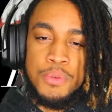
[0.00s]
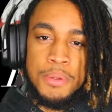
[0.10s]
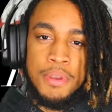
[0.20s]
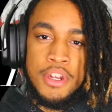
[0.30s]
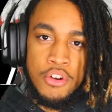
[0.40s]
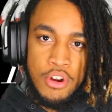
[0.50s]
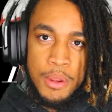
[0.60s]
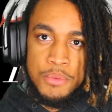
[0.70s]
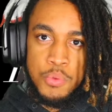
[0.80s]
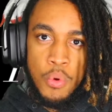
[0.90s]
the pentagram
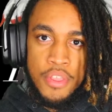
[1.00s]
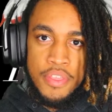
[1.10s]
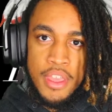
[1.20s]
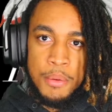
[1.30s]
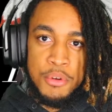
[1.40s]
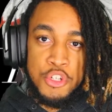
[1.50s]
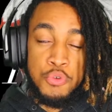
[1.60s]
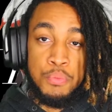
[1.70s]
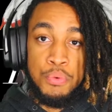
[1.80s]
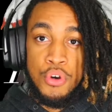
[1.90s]
is one thing, but to
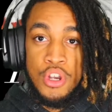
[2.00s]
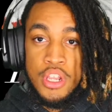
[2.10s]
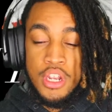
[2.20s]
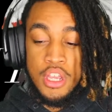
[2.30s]
put,